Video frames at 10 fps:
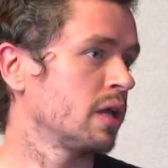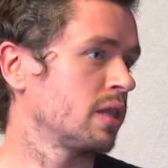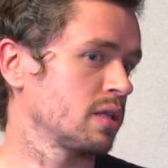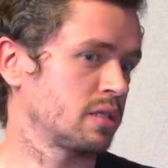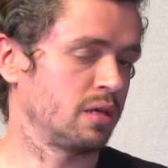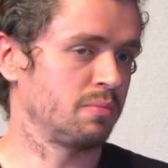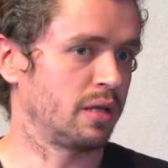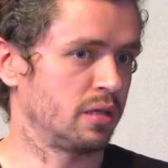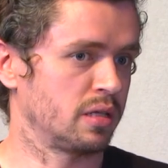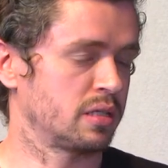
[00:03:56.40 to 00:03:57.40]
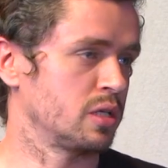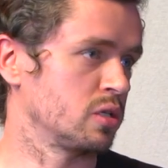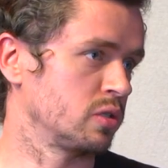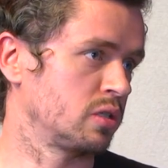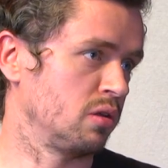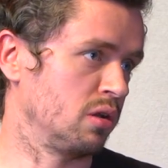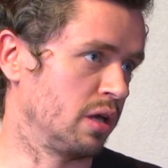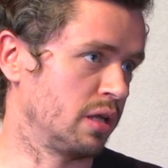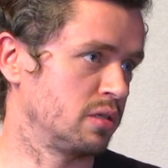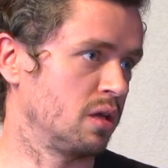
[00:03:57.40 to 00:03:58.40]
Yeah, that's it, and make the decisions to,
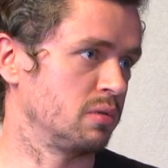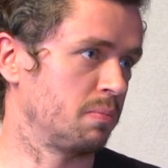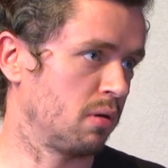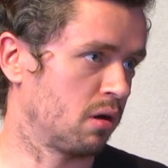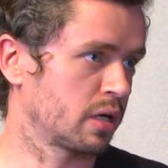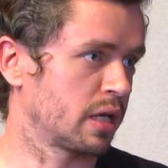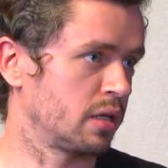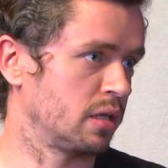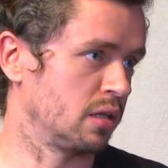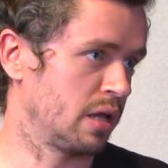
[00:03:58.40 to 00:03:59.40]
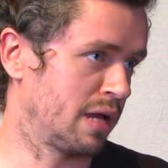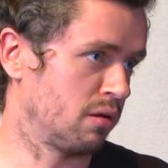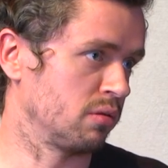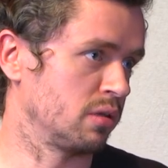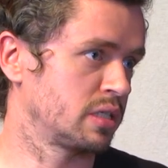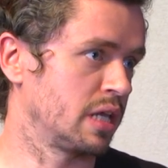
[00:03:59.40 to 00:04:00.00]
like in terms of blocking and how the